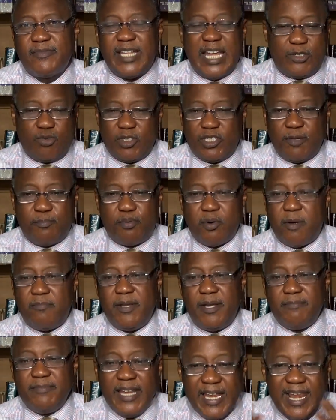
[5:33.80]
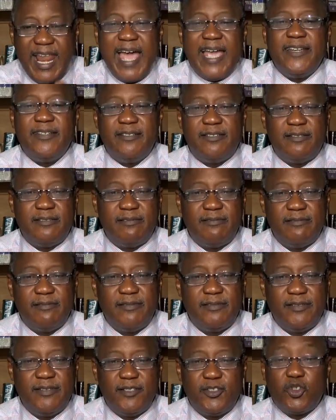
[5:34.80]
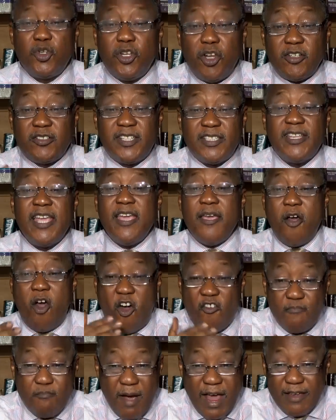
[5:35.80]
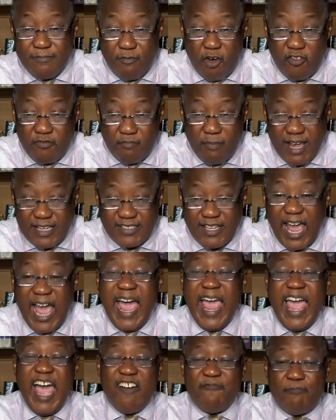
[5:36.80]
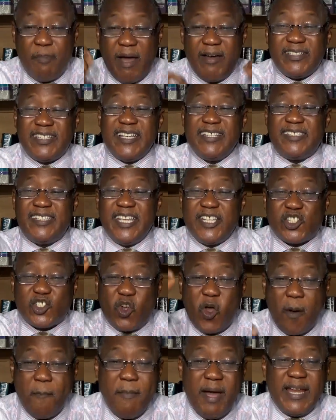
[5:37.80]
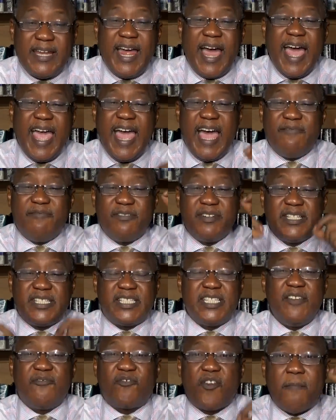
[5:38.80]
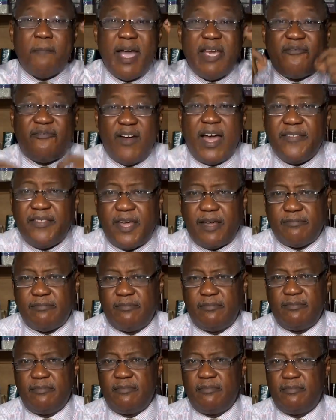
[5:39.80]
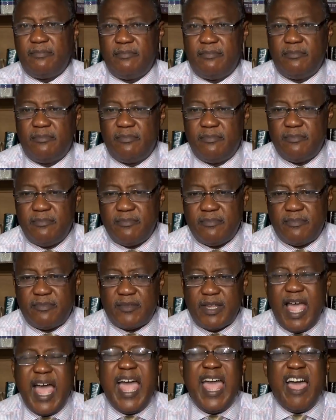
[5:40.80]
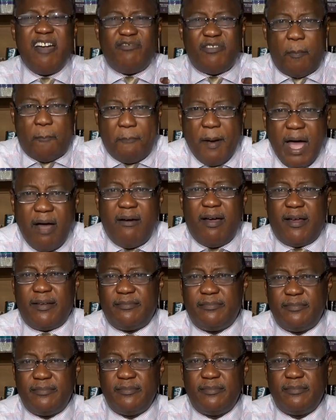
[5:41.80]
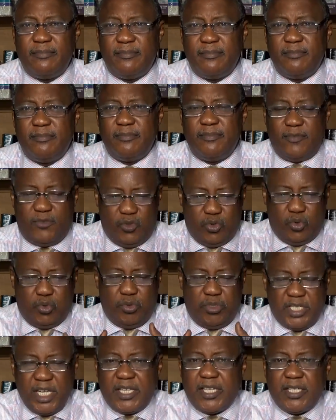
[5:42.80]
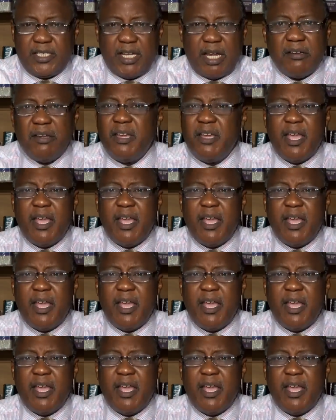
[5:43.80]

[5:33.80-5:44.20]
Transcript: That was the problem. They lied. So the Lord says, of my, of my, I have power. He says, this command I have received from my father. I have the power to take it.